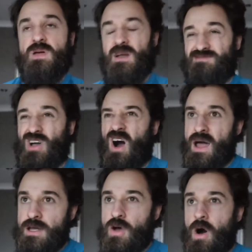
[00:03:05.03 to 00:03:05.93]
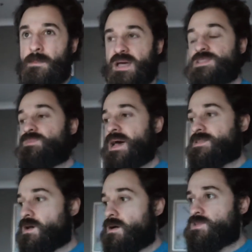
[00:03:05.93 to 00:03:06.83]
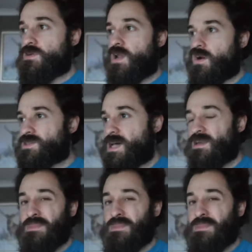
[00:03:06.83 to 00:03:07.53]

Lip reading: Kind of got a bit of spare time during lockdown.